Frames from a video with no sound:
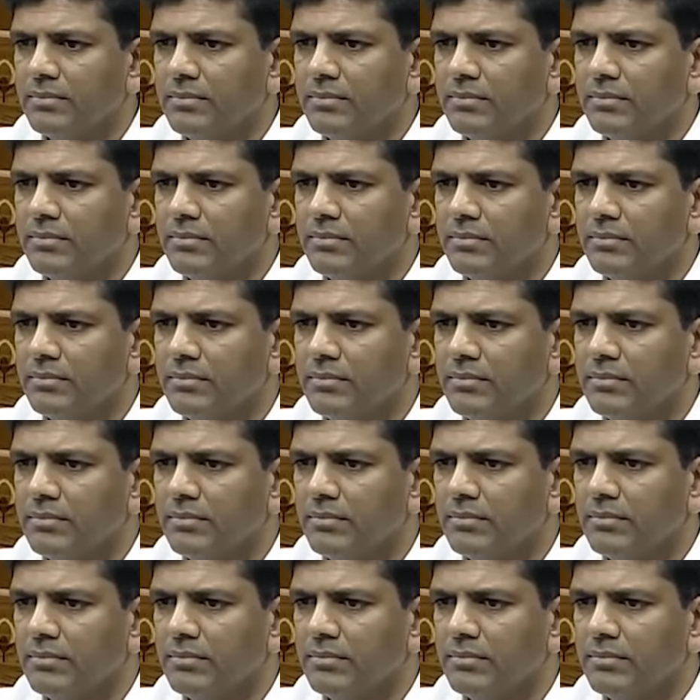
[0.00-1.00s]

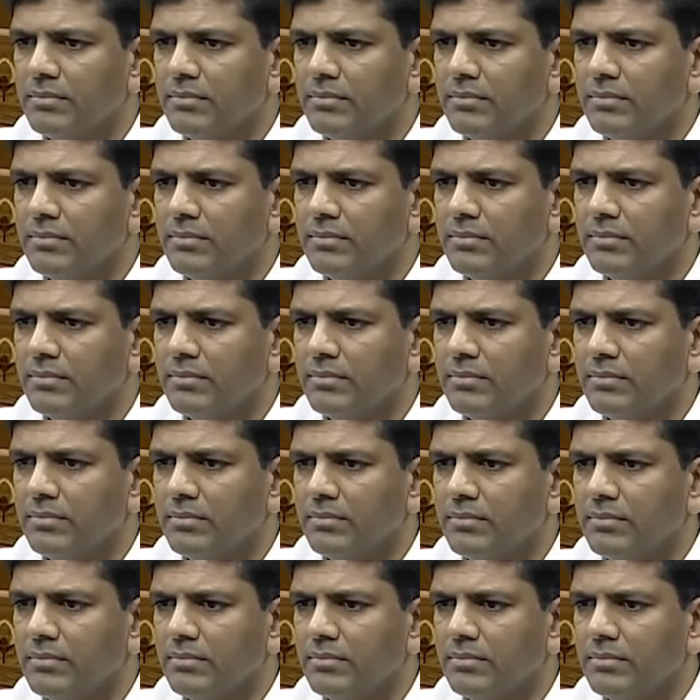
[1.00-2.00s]

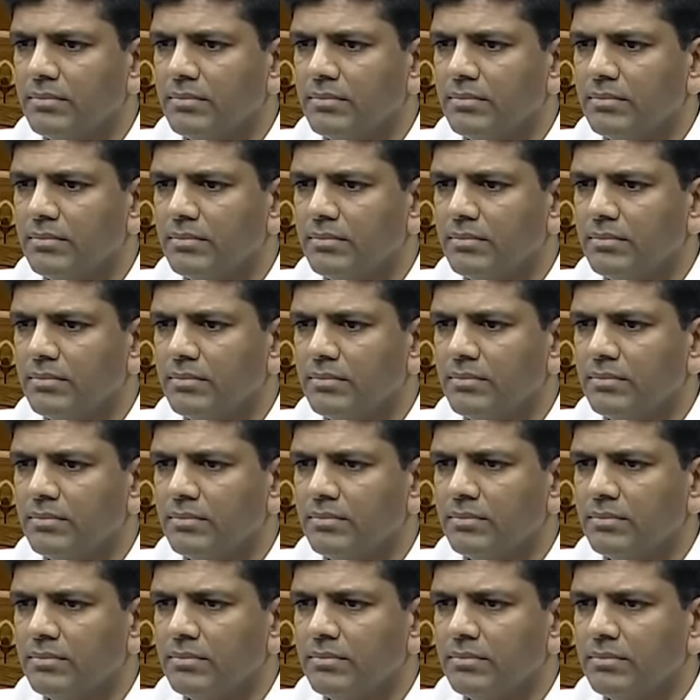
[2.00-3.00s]

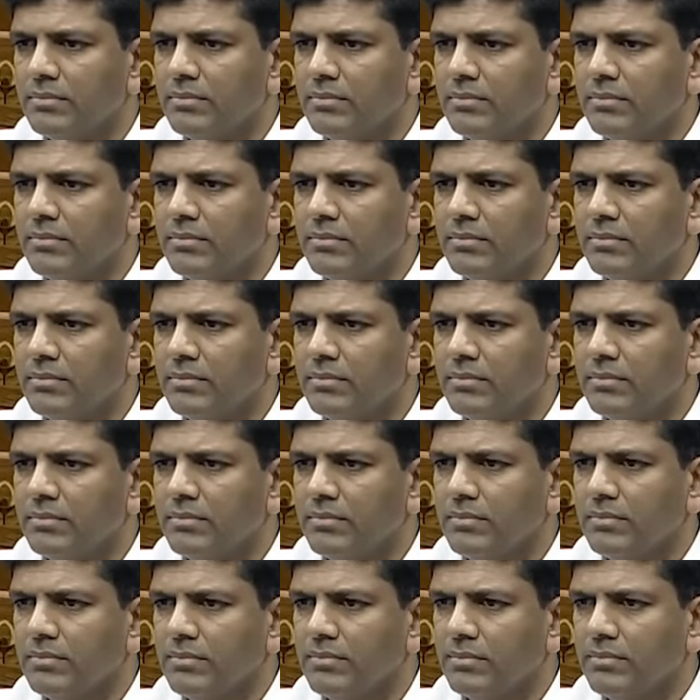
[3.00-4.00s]

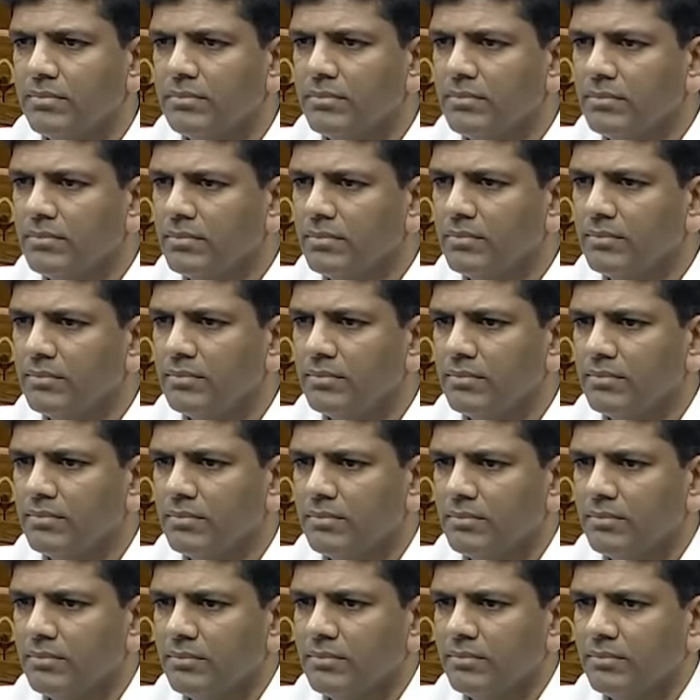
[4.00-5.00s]

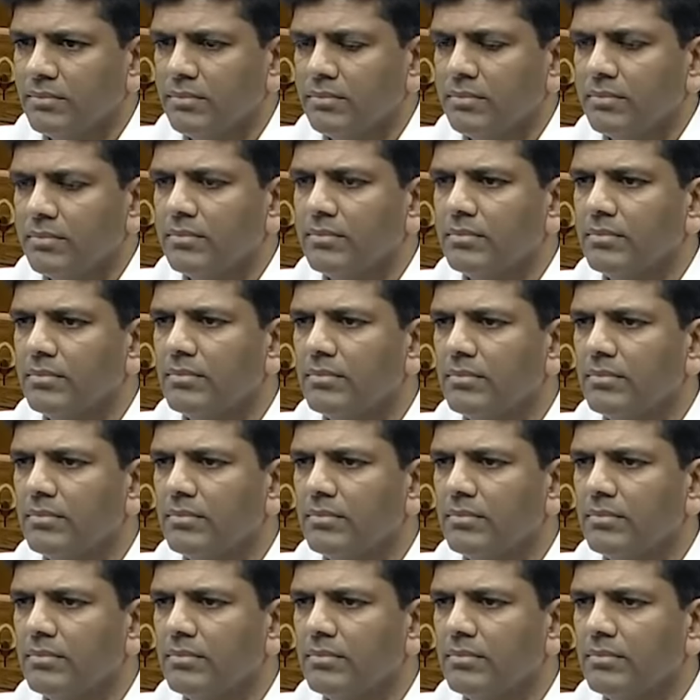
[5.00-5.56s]
[no speech]